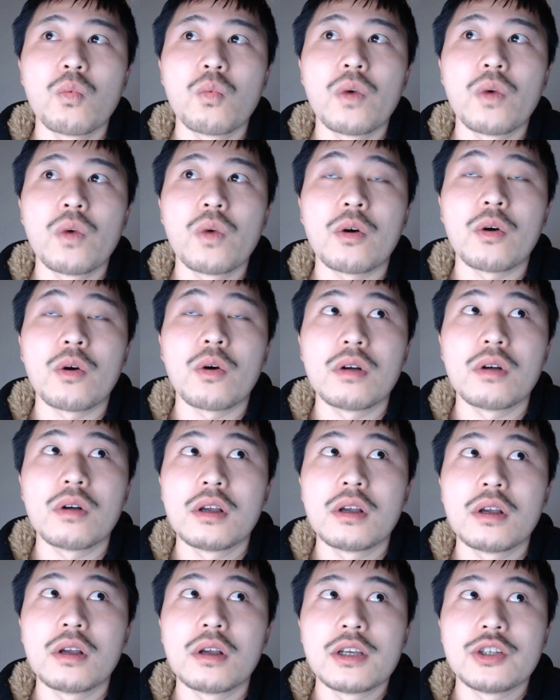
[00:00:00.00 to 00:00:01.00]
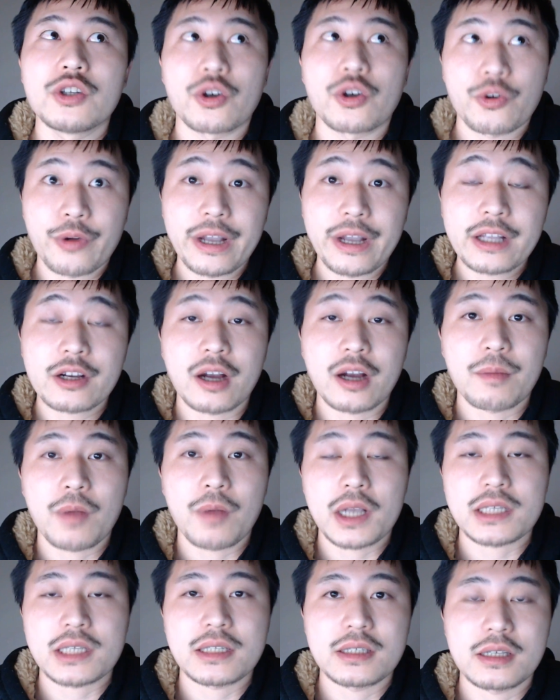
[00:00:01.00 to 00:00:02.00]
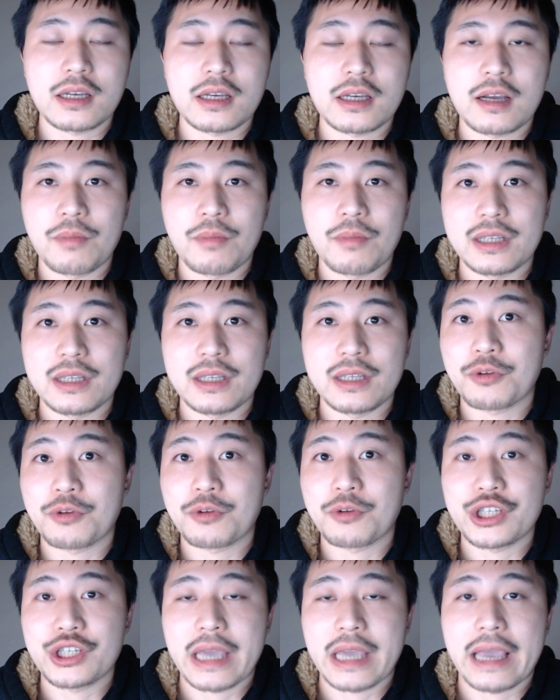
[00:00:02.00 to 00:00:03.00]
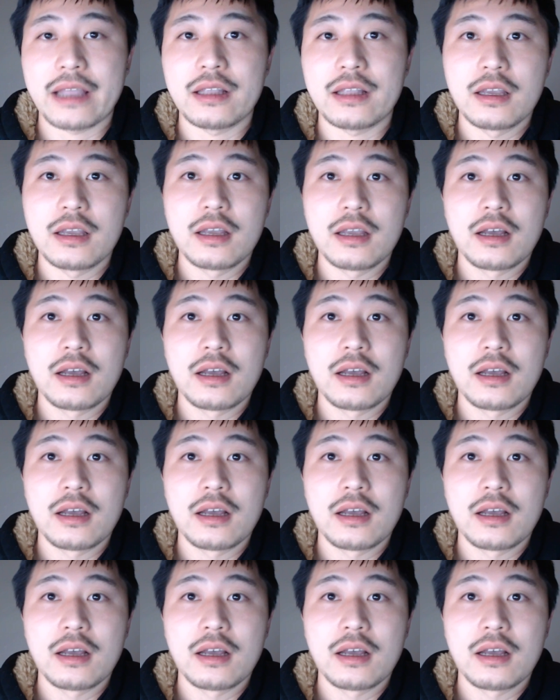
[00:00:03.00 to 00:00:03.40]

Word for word: will your credit card processing company appreciate